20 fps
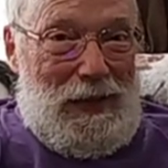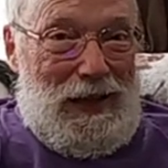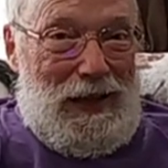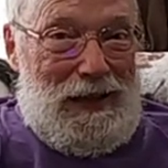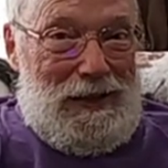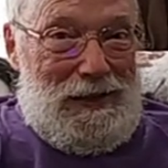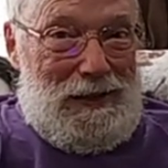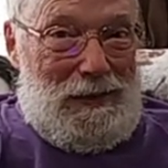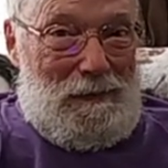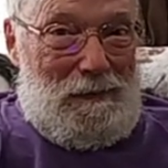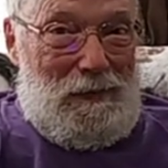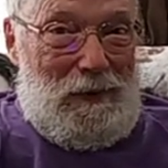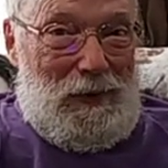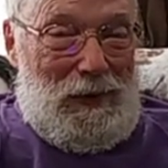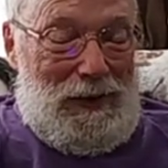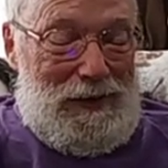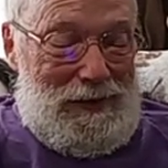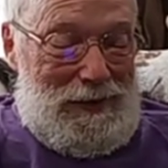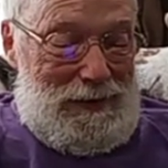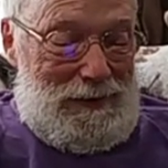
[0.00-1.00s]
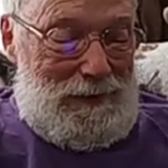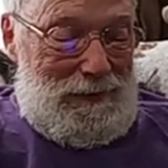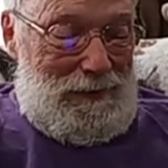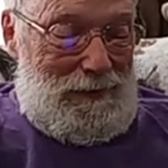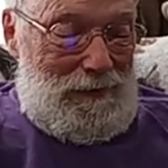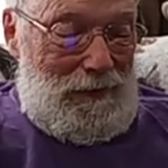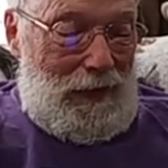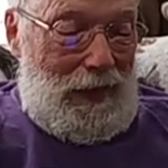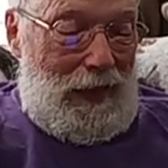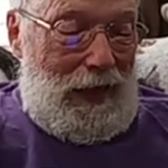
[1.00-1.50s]
That's
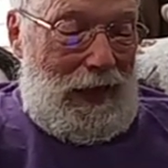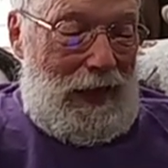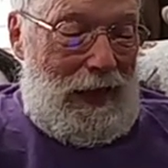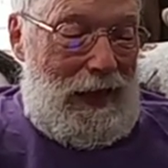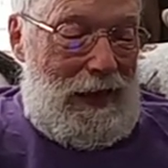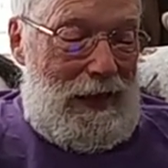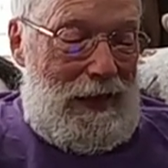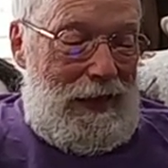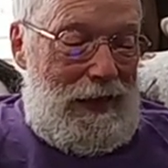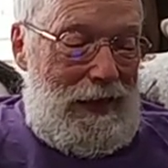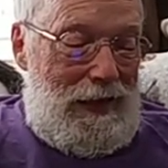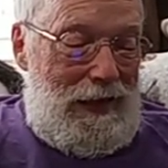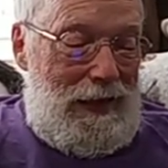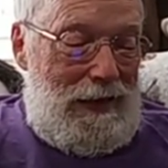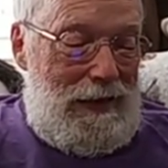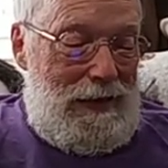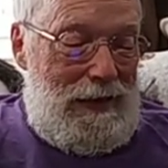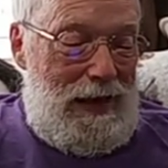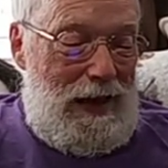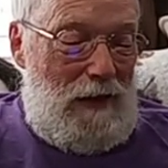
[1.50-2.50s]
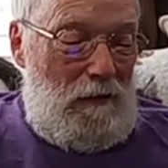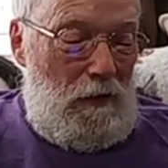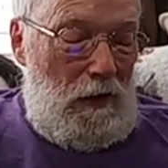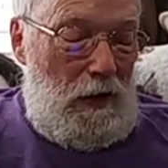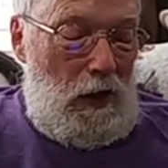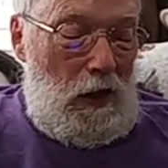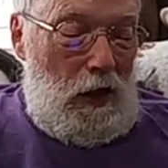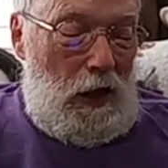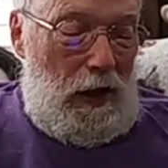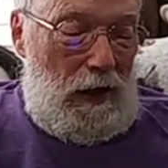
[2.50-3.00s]
impressive.
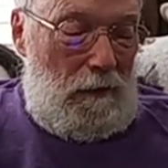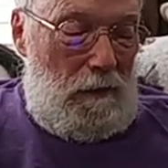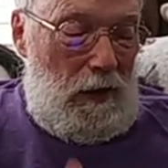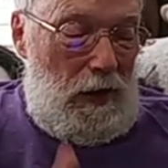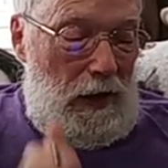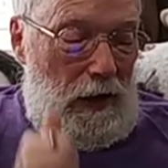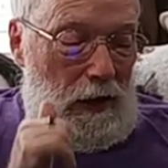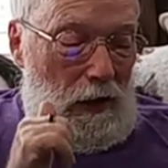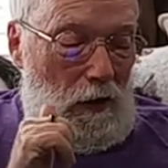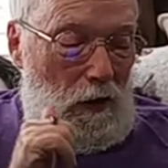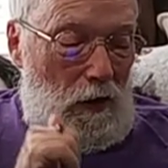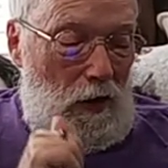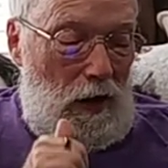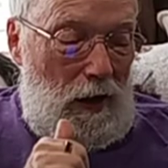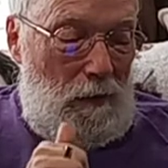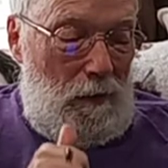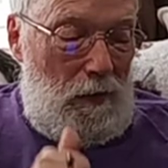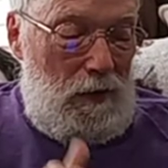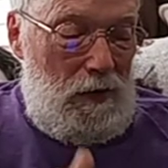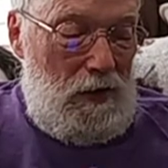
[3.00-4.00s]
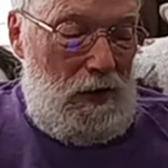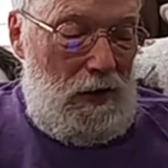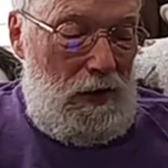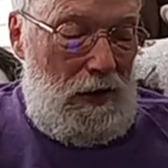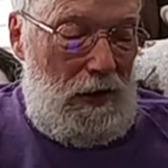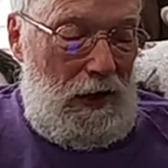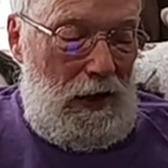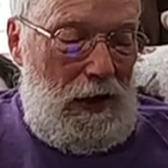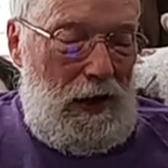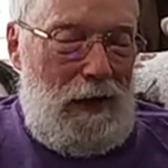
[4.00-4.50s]
David climbed the hill
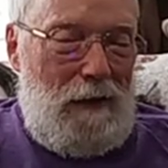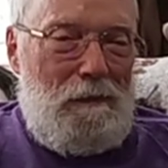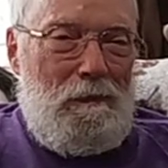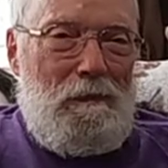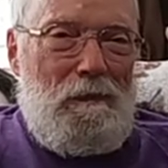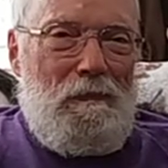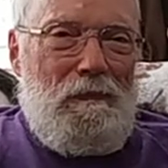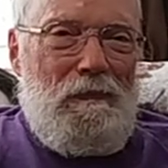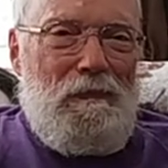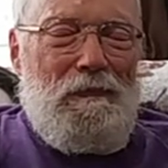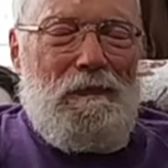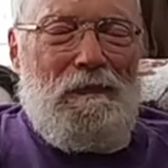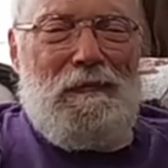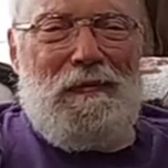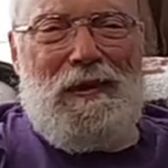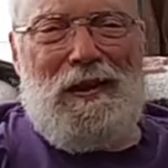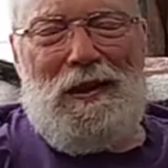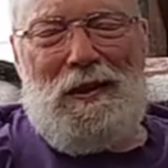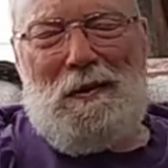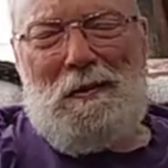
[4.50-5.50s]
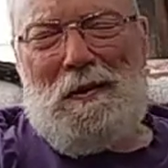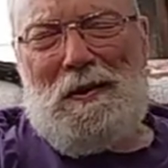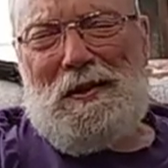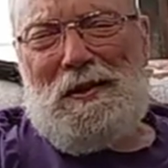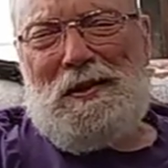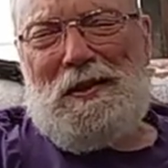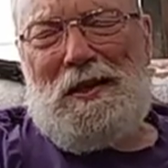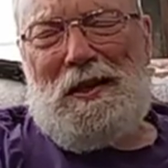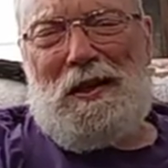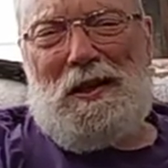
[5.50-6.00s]
opposite the camp. You
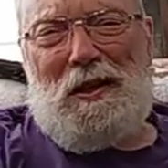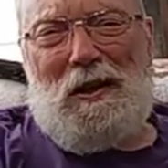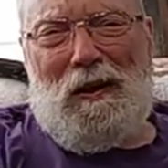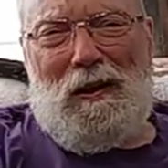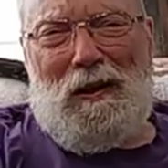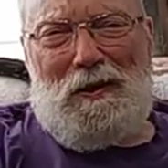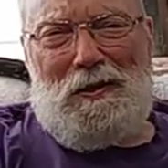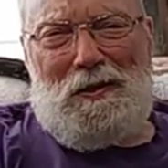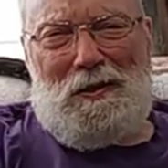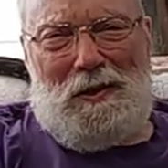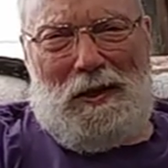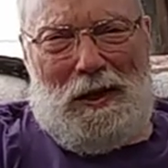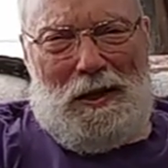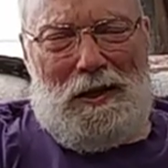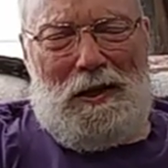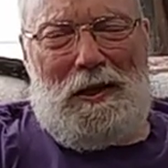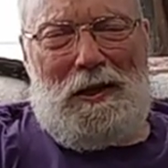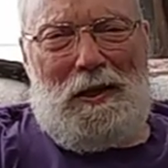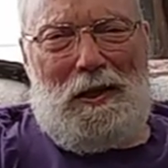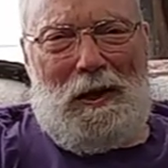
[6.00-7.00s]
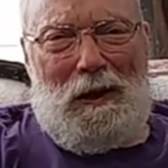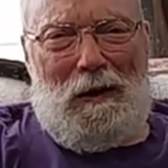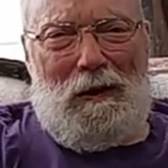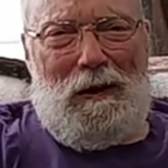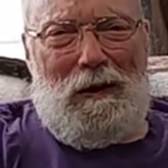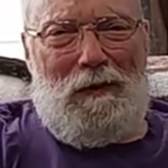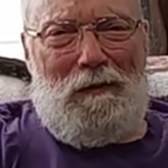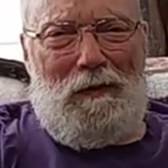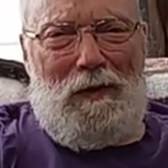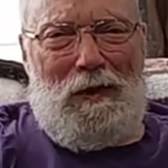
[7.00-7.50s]
can see God's taking
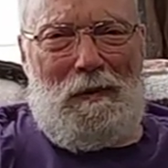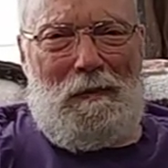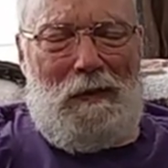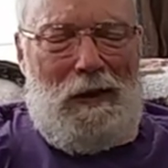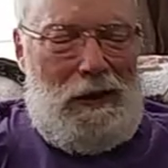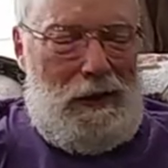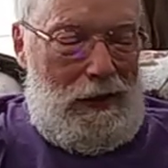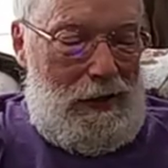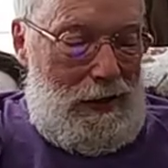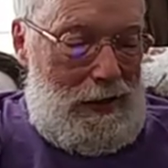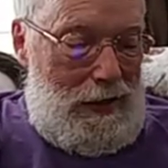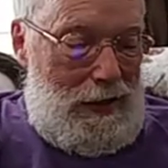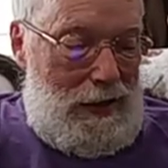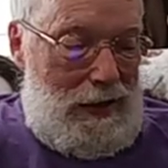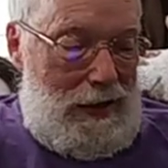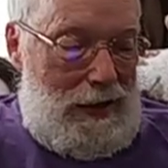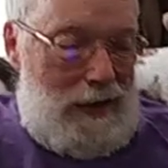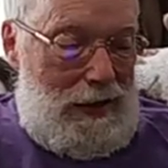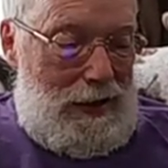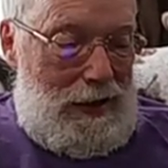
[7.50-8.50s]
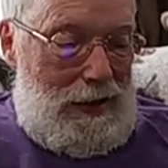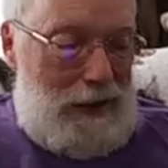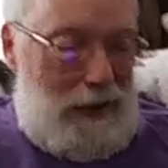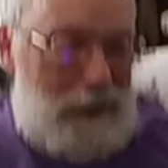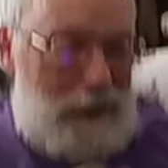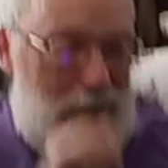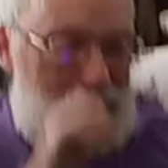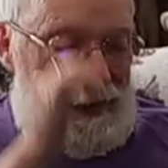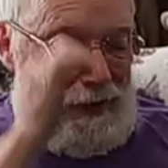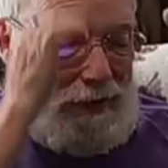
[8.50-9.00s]
care of him
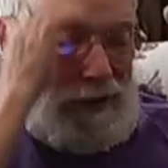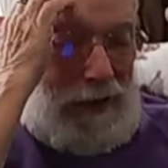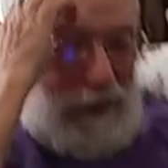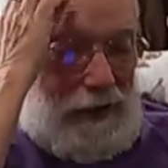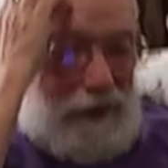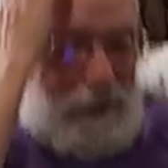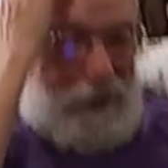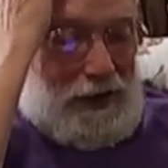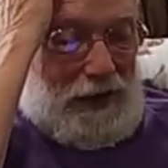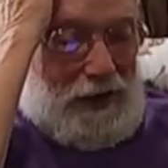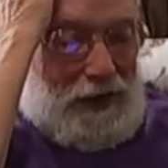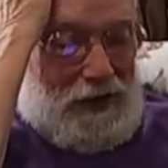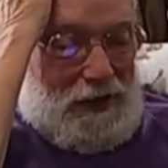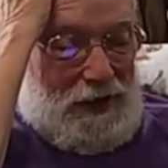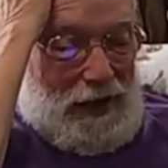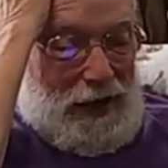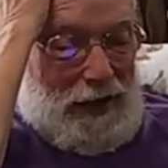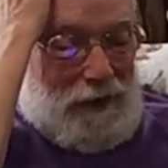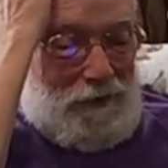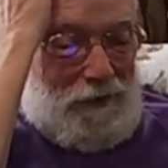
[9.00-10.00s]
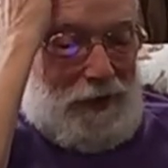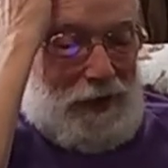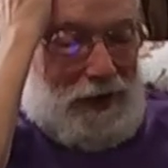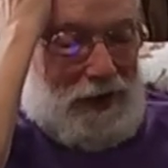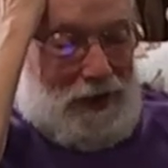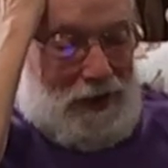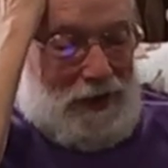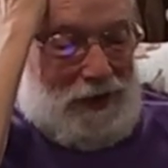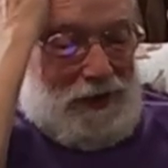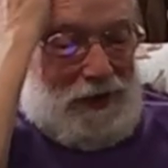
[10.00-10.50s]
until he's at a safe
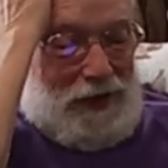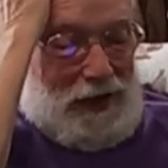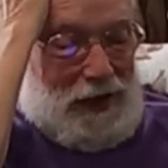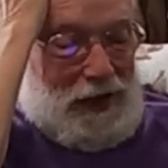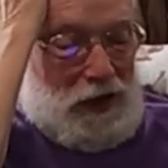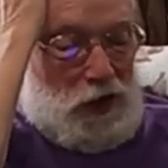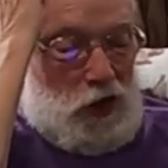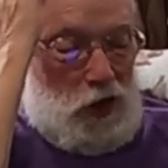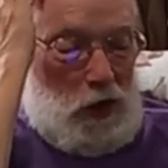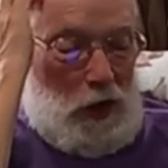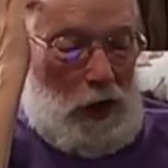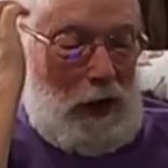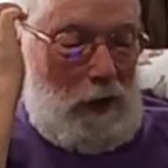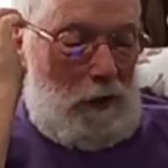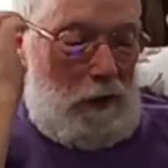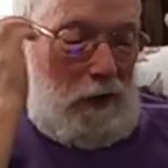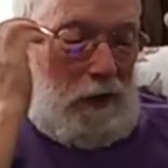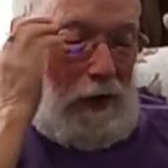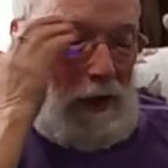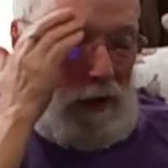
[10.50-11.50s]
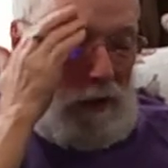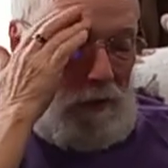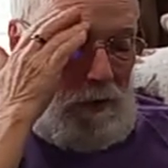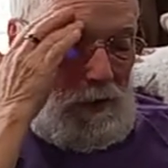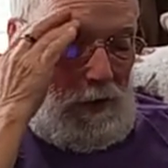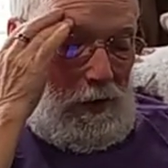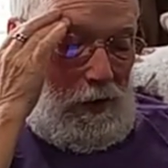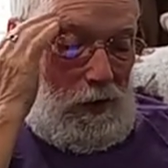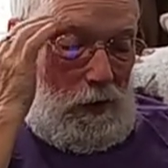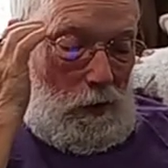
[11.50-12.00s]
distance. Then he shouted down
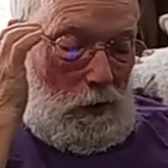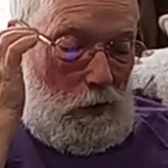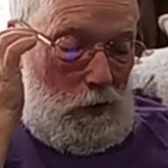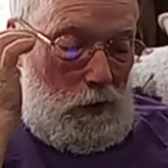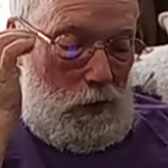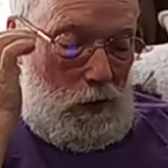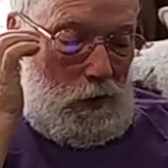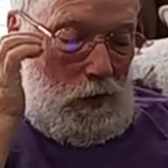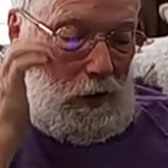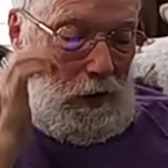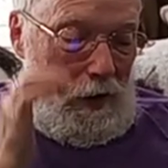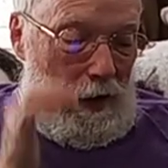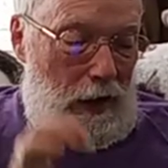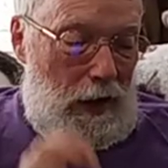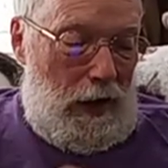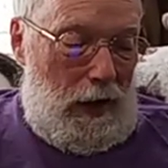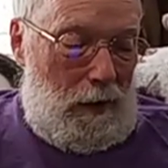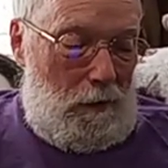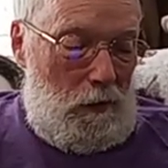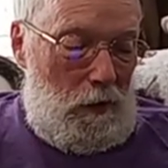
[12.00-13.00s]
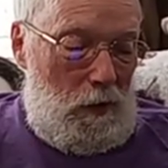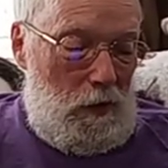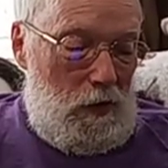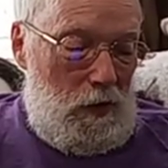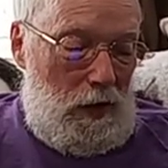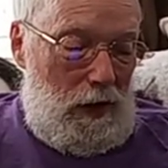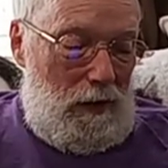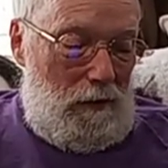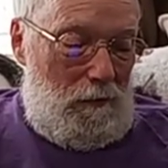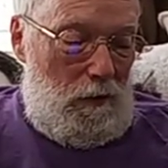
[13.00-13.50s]
to the soldiers and to Abner,
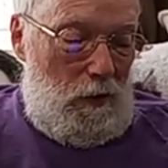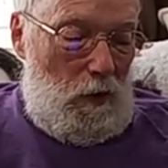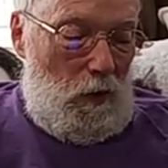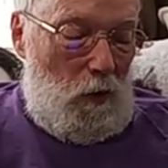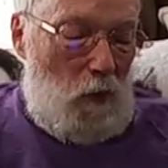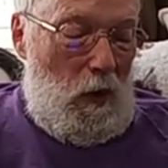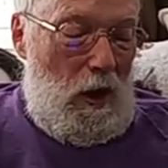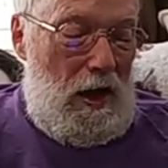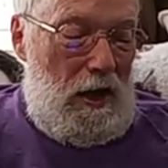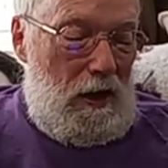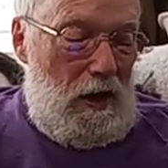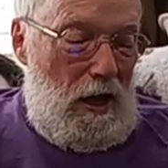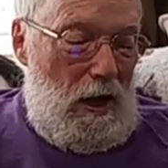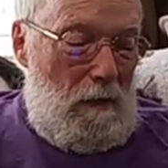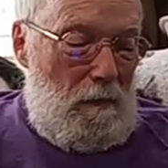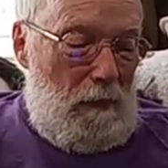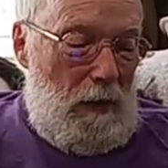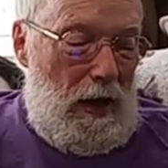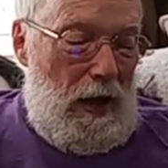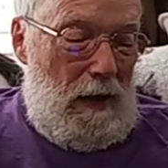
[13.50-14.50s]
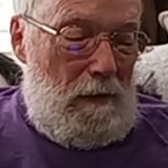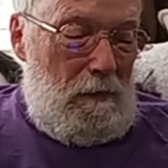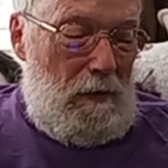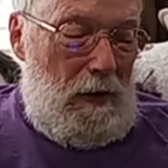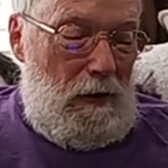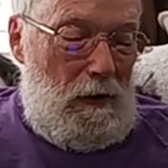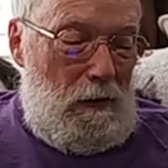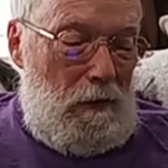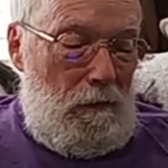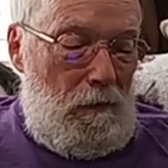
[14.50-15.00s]
son of Ner, Wake up,
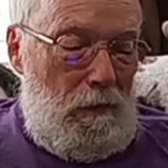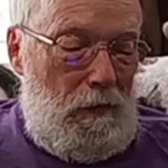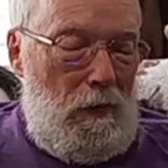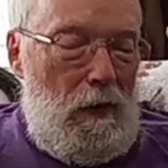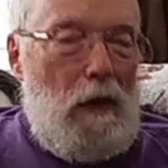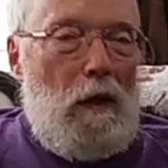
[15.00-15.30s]
Abner!